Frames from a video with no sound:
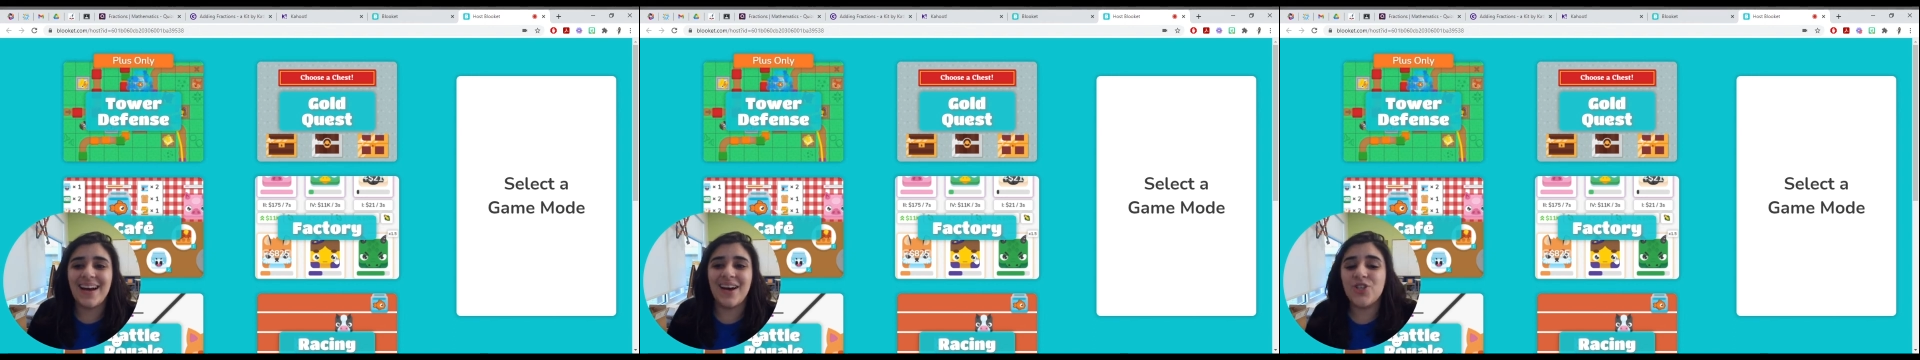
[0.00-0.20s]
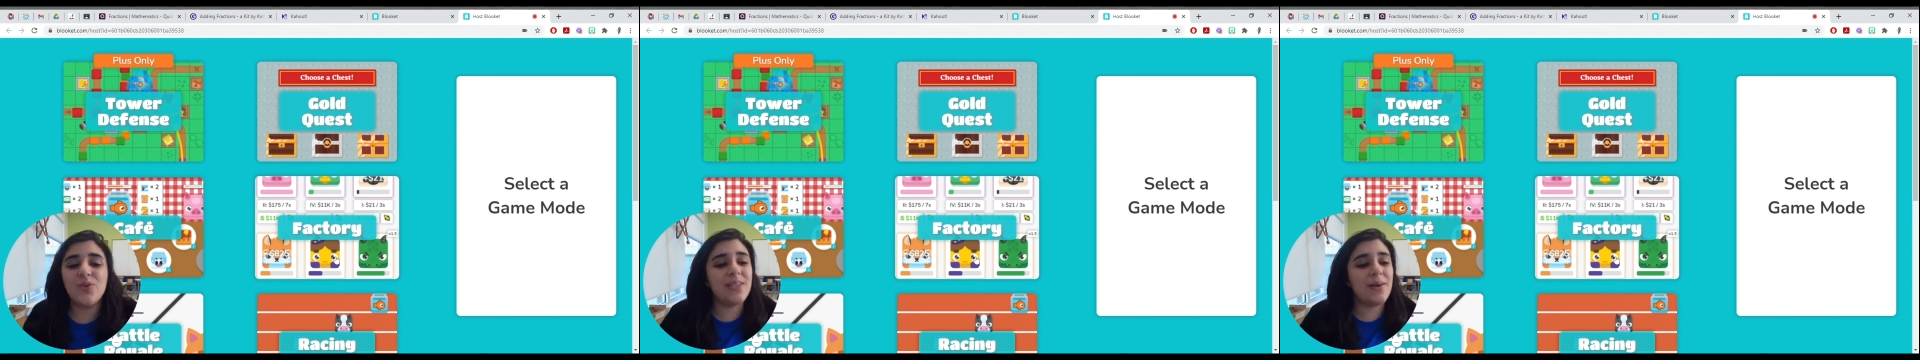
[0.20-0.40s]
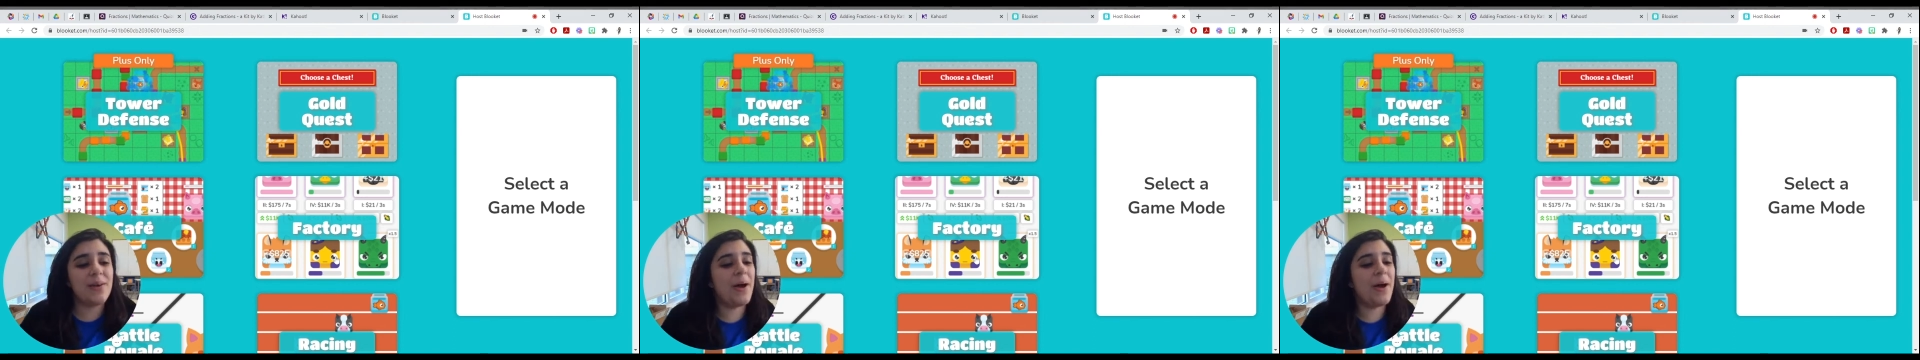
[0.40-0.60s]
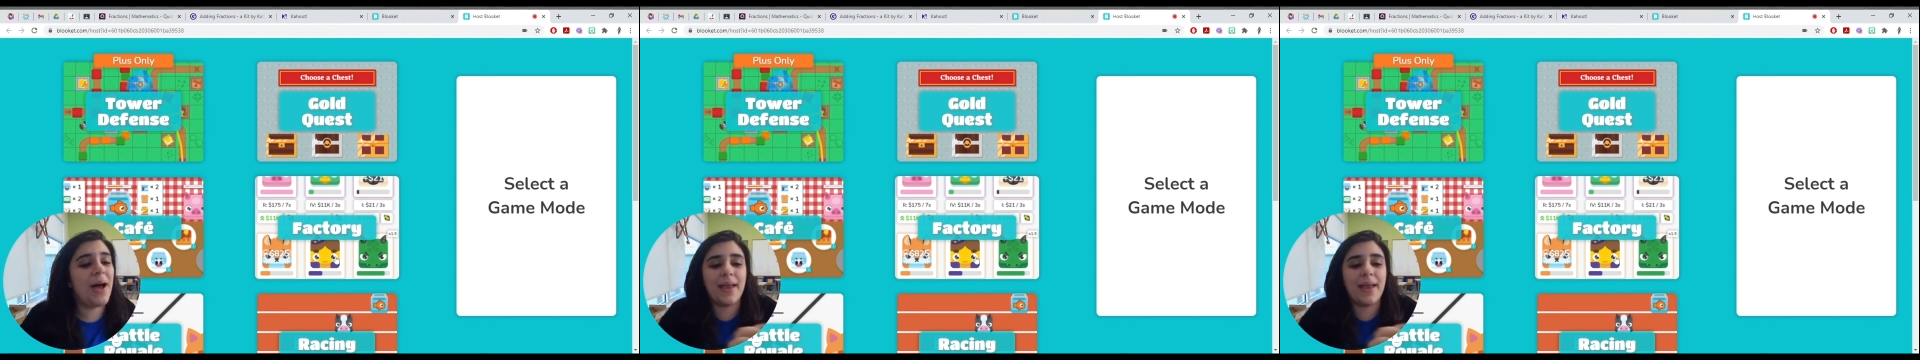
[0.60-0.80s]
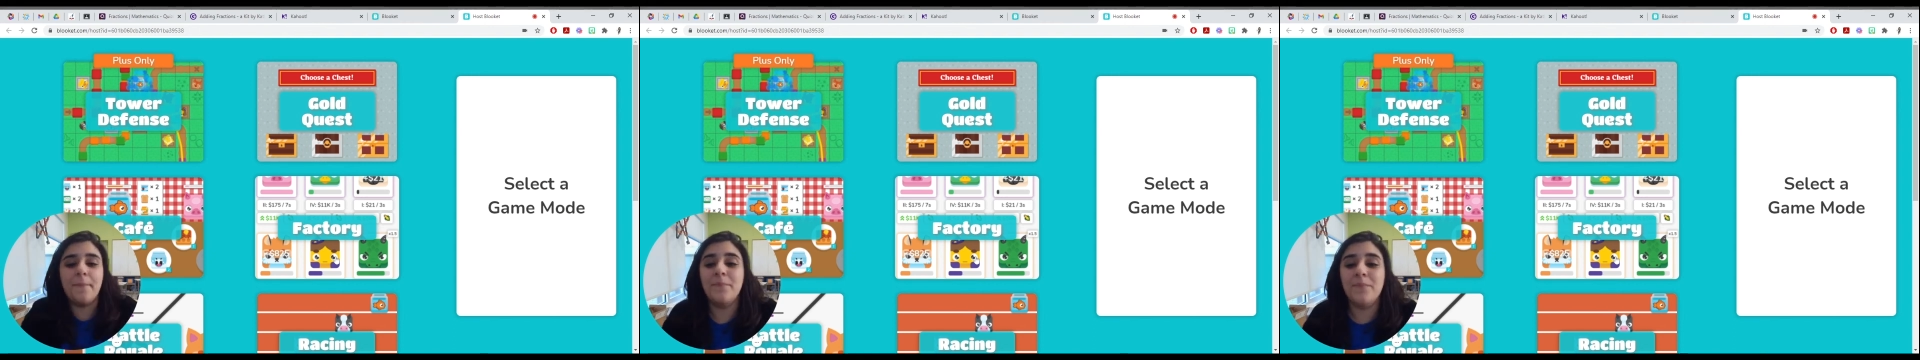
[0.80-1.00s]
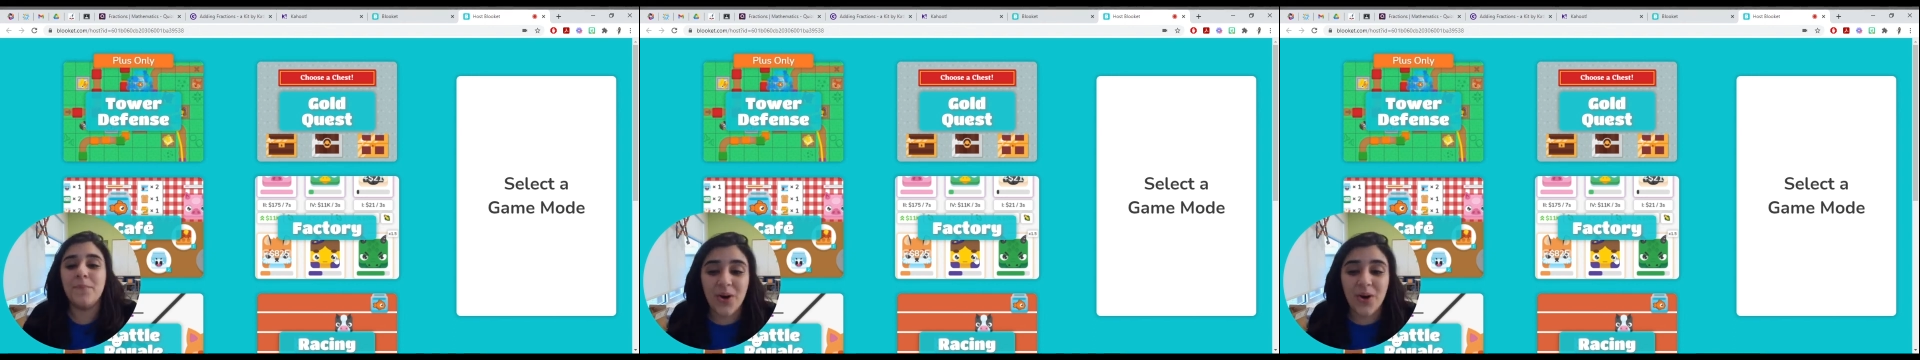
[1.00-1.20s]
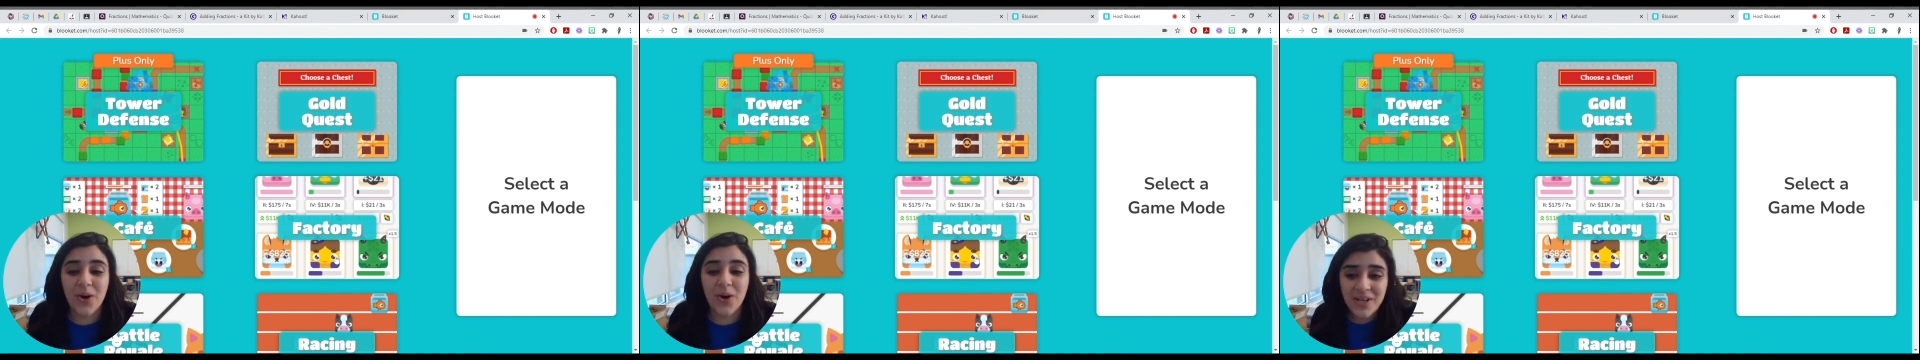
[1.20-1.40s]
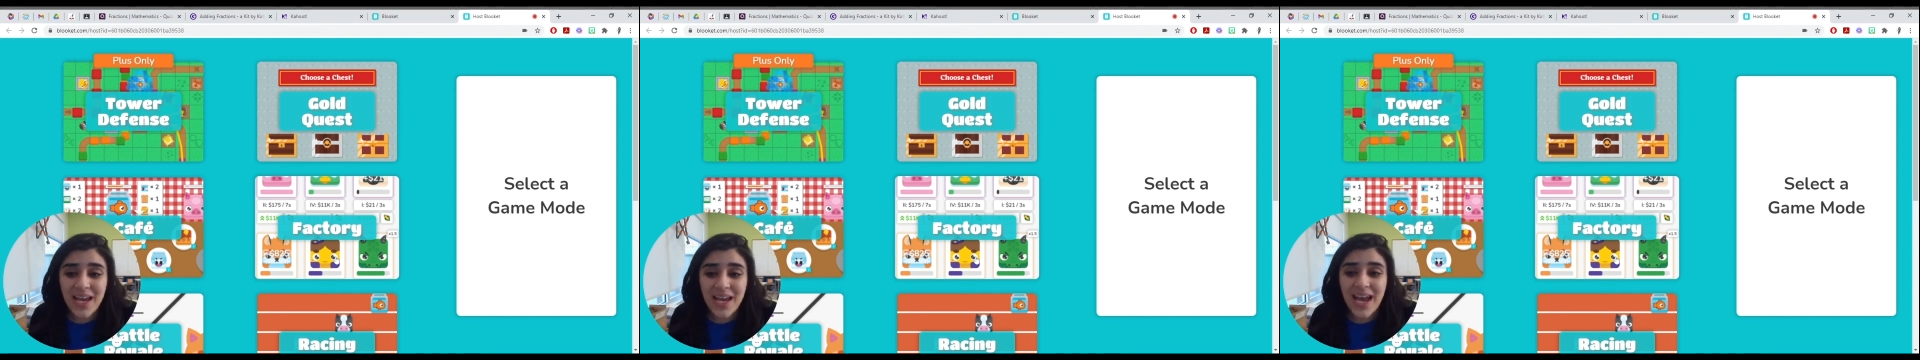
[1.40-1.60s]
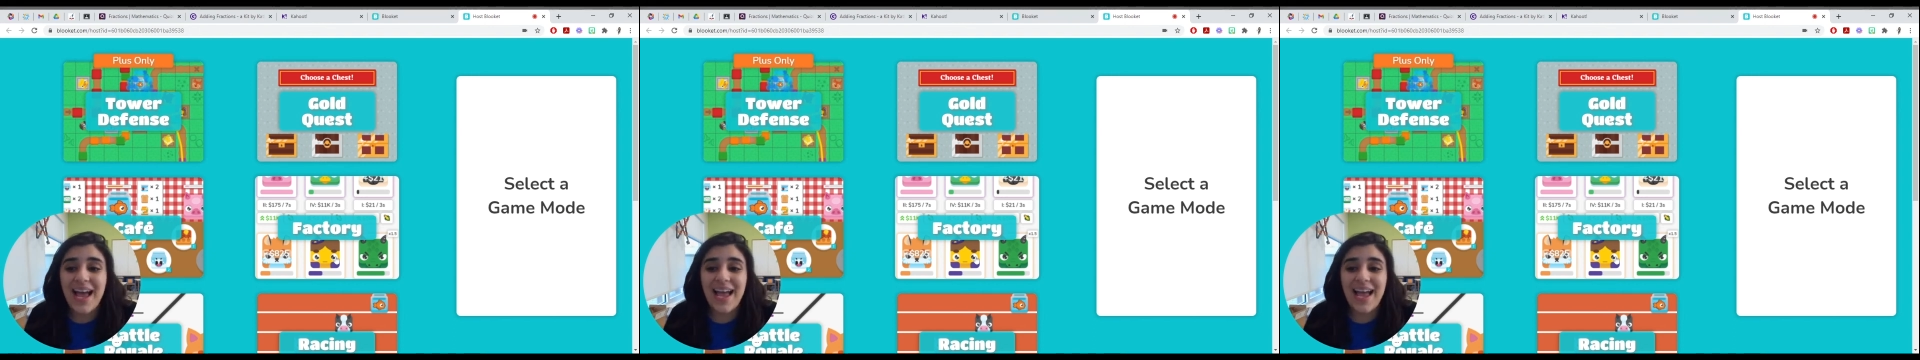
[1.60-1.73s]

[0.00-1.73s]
choose my mode,